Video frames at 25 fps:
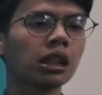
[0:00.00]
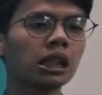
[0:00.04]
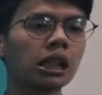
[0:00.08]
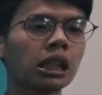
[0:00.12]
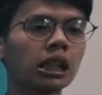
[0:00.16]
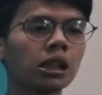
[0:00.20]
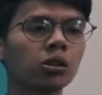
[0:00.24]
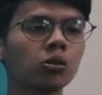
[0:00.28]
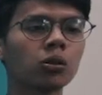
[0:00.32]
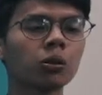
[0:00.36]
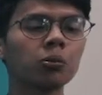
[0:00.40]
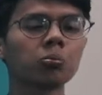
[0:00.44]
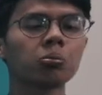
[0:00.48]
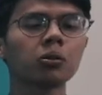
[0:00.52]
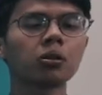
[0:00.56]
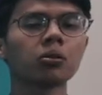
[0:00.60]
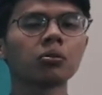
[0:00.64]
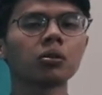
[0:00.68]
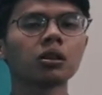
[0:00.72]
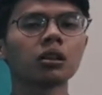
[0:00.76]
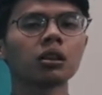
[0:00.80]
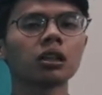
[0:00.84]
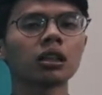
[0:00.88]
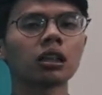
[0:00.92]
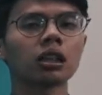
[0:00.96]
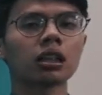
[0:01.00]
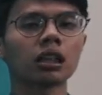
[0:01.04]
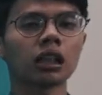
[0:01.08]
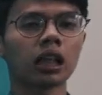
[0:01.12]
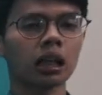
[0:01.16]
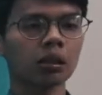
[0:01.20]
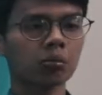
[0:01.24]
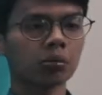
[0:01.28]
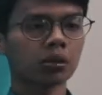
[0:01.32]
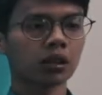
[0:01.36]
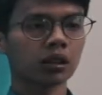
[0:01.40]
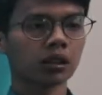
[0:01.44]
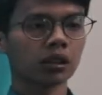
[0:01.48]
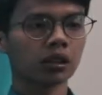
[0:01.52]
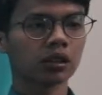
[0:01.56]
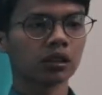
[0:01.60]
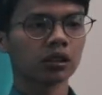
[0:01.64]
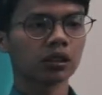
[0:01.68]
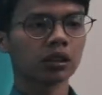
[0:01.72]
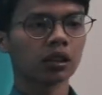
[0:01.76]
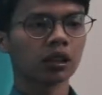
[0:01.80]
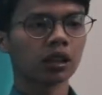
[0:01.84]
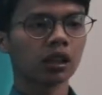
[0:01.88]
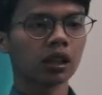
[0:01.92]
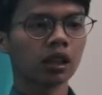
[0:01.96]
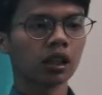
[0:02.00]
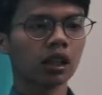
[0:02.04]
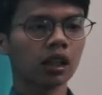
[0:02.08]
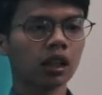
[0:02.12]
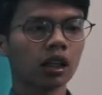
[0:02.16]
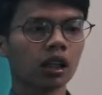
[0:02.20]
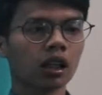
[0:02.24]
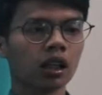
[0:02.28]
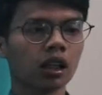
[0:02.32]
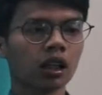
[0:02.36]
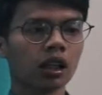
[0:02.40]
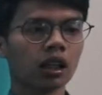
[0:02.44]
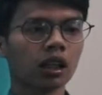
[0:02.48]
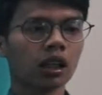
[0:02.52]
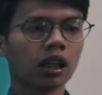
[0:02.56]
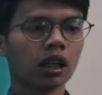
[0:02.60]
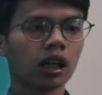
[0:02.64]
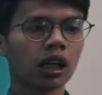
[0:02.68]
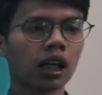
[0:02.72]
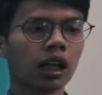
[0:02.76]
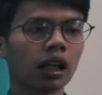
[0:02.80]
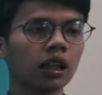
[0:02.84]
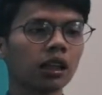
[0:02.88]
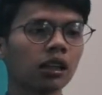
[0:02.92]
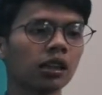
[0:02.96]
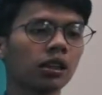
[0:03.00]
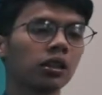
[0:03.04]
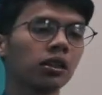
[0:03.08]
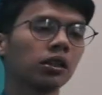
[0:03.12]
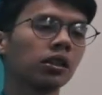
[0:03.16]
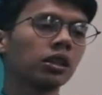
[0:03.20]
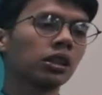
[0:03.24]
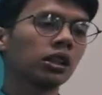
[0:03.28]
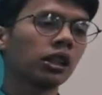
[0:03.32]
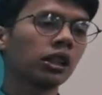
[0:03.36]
equipped with camera. And the